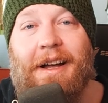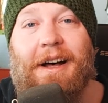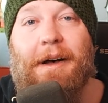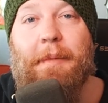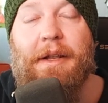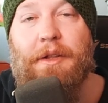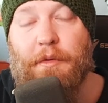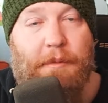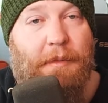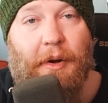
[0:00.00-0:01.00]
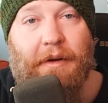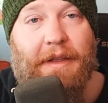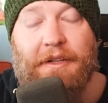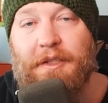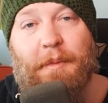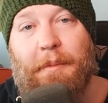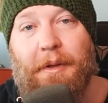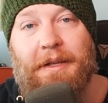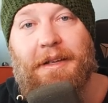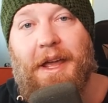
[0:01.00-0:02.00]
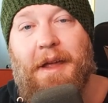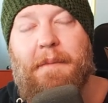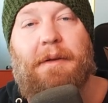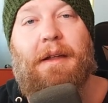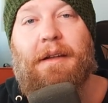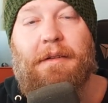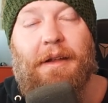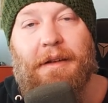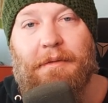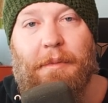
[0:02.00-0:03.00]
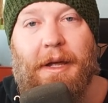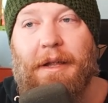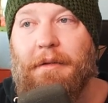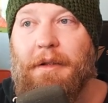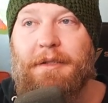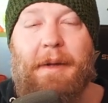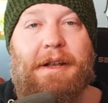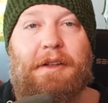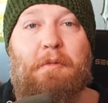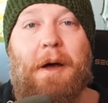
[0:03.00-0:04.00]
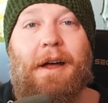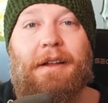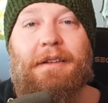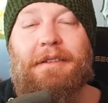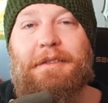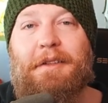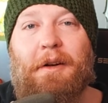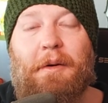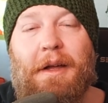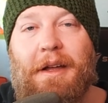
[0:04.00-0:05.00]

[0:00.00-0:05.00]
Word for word: And you can be part of that just by playing a game and by expanding your mind. So